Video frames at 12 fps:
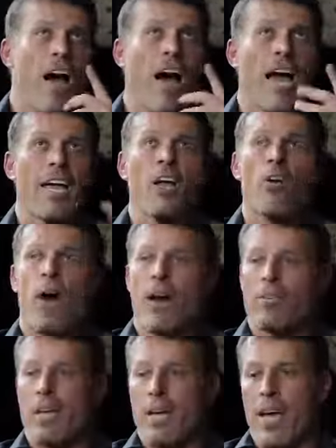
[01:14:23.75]
I can go
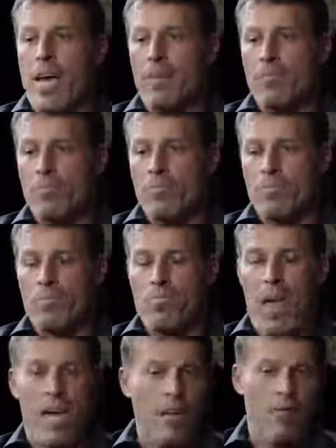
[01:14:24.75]
out and
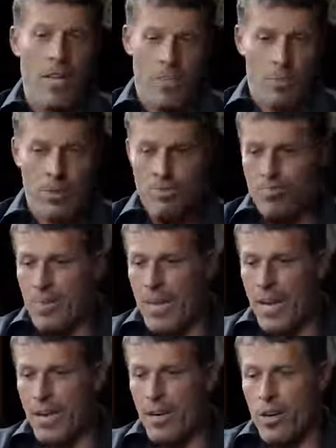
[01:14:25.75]
make an investment
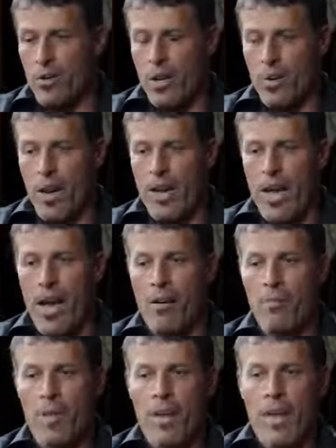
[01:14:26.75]
in an annuity right
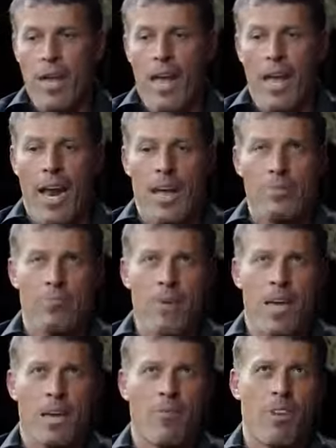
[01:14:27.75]
now, and I can
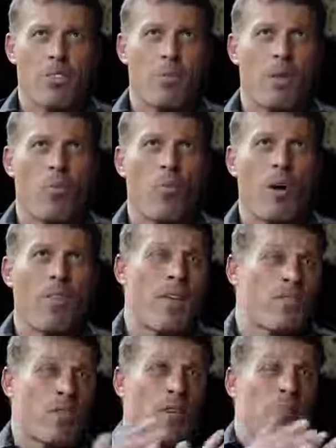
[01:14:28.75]
make an investment in one
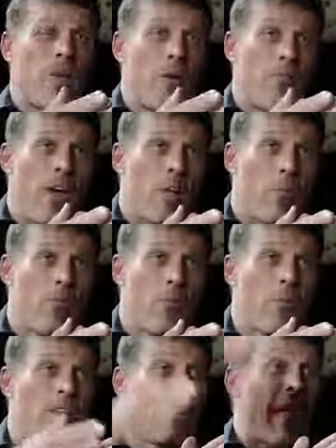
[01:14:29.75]
that's going to be available
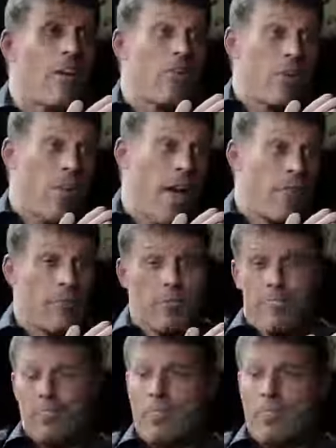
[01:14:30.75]
for me later in life.